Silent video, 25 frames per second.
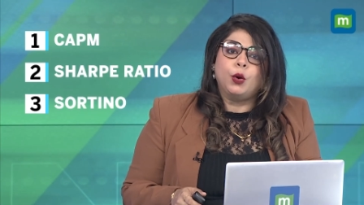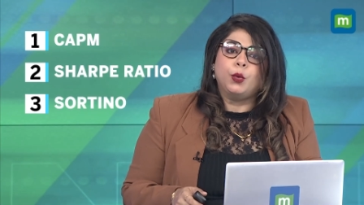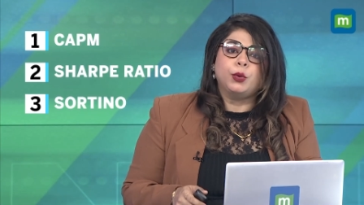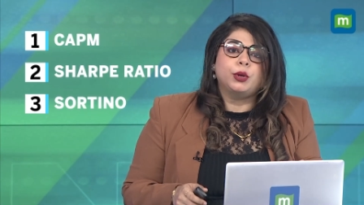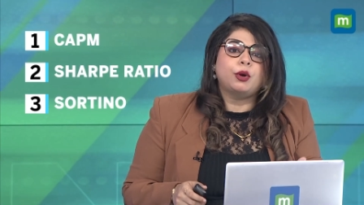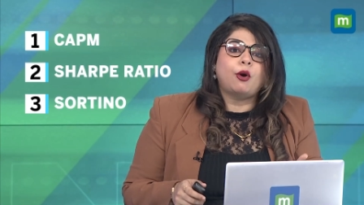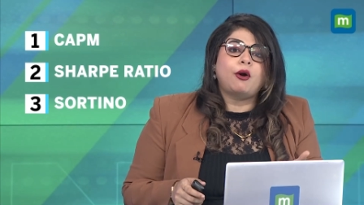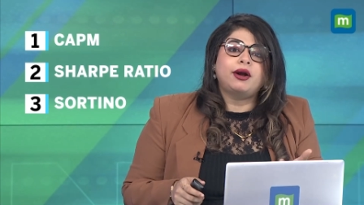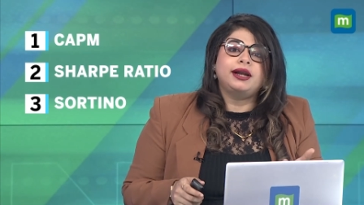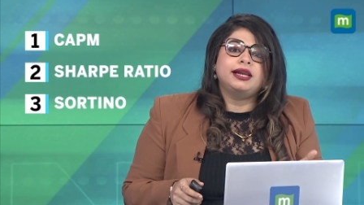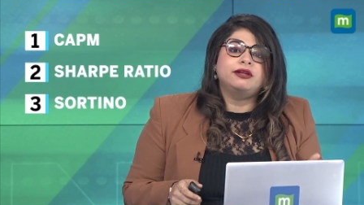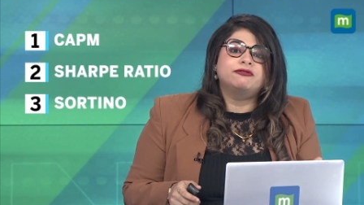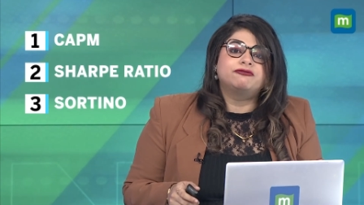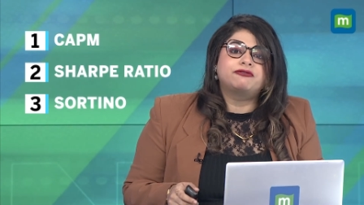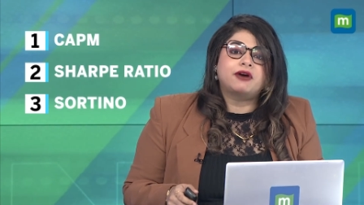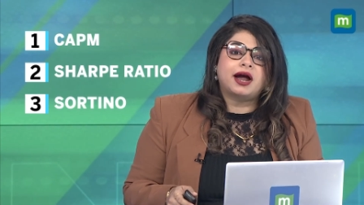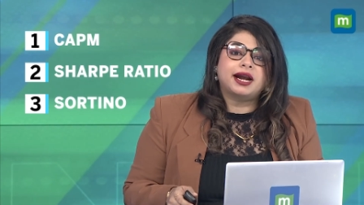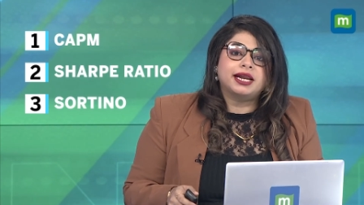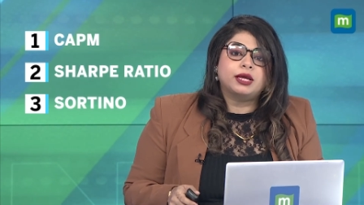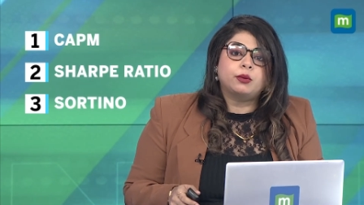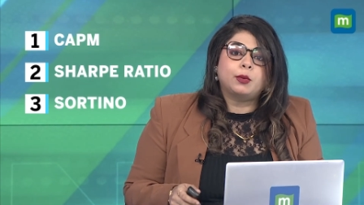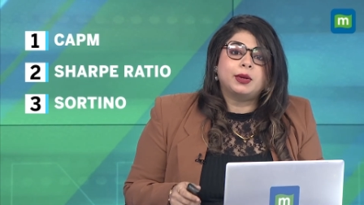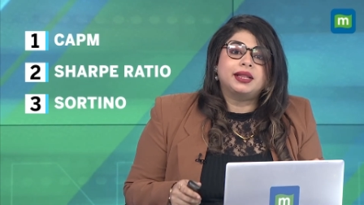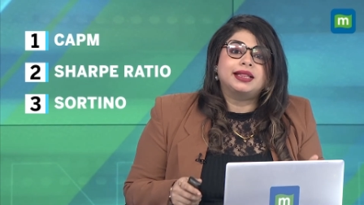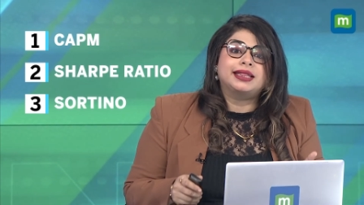we only
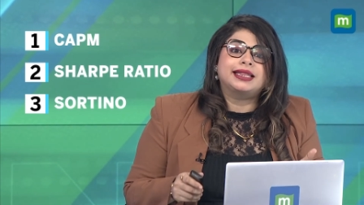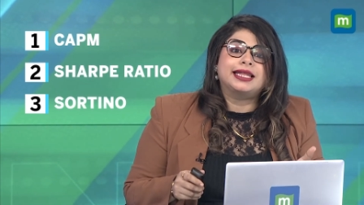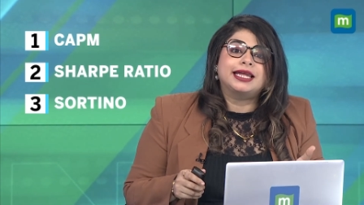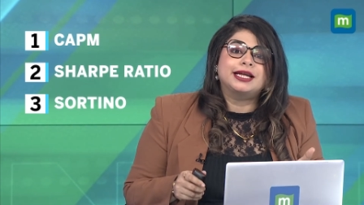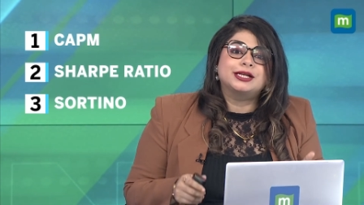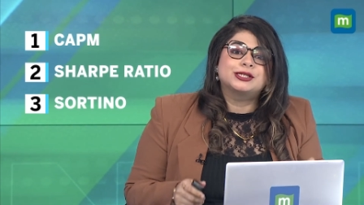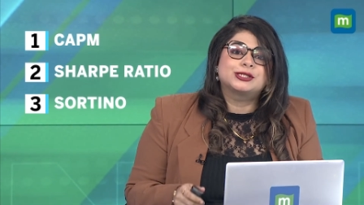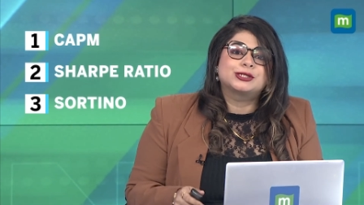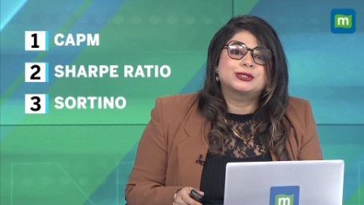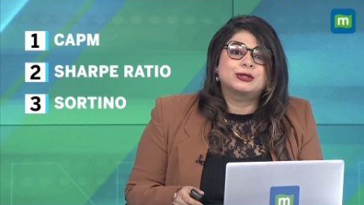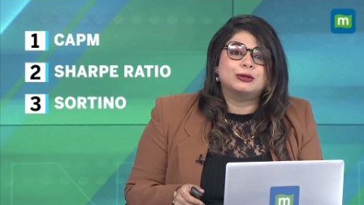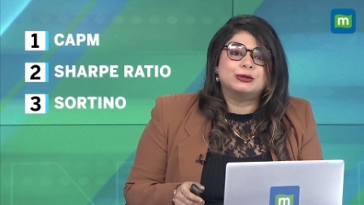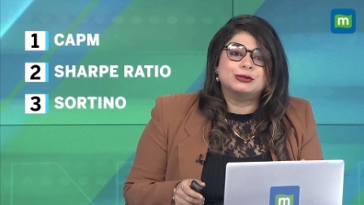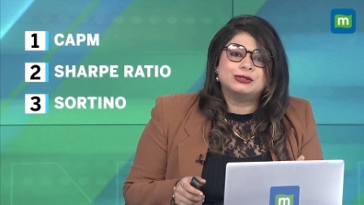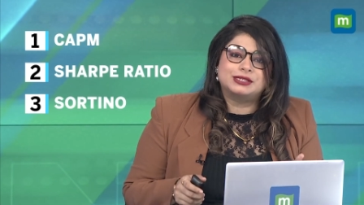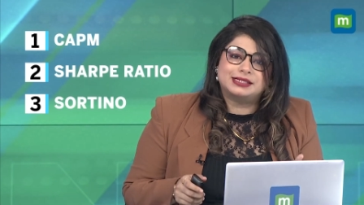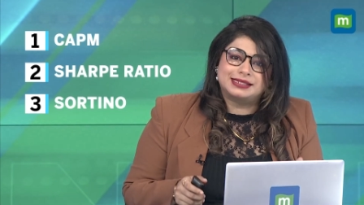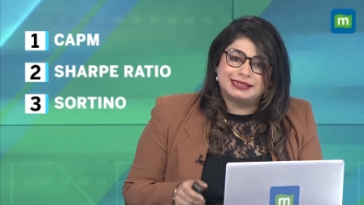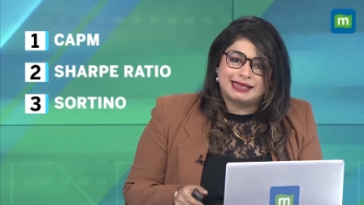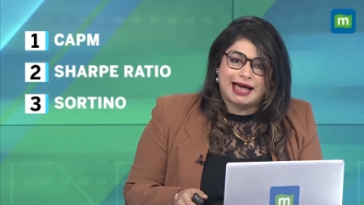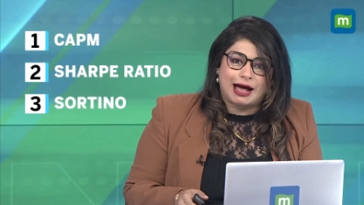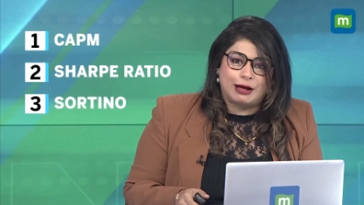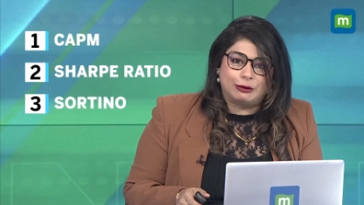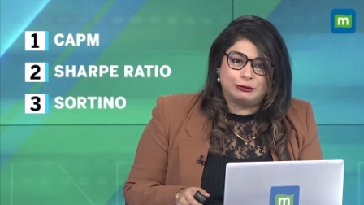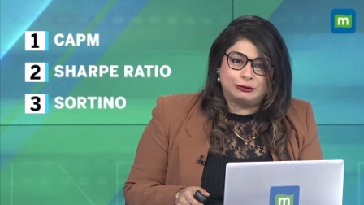worry when things go
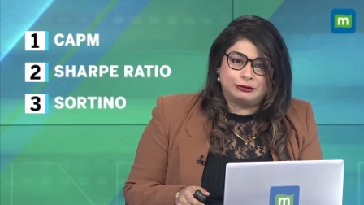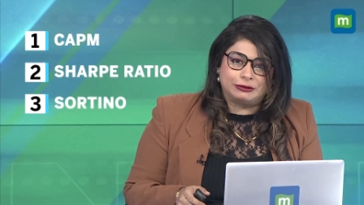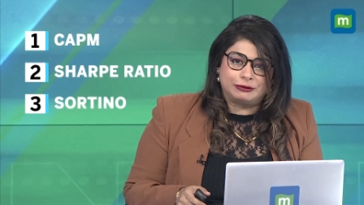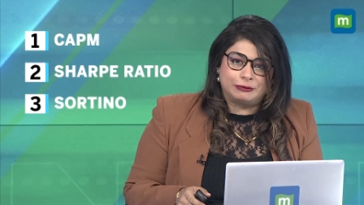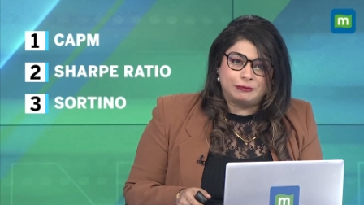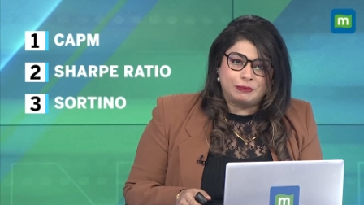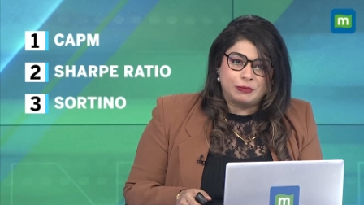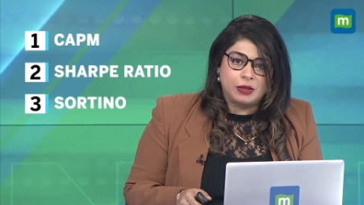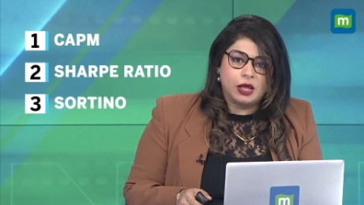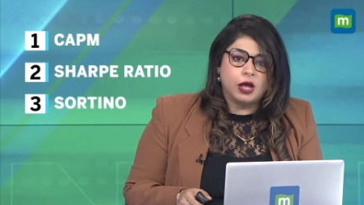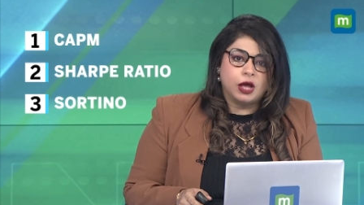south.